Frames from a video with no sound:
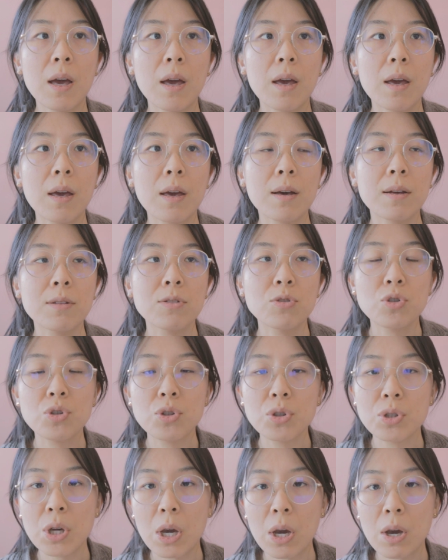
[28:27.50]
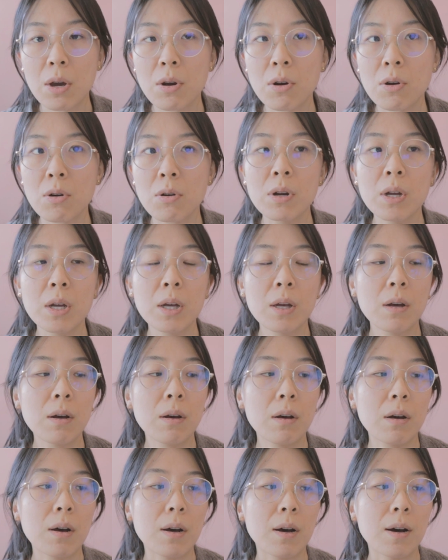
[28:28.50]
and share
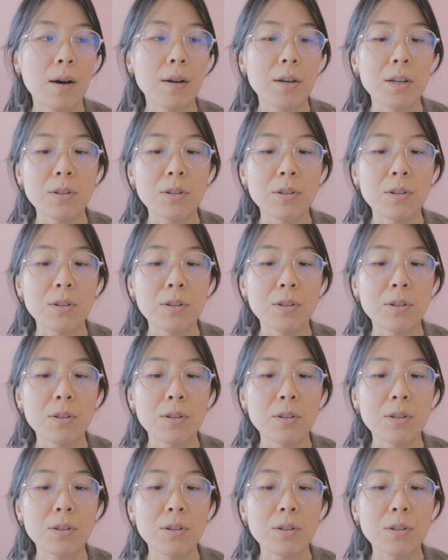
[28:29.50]
uh,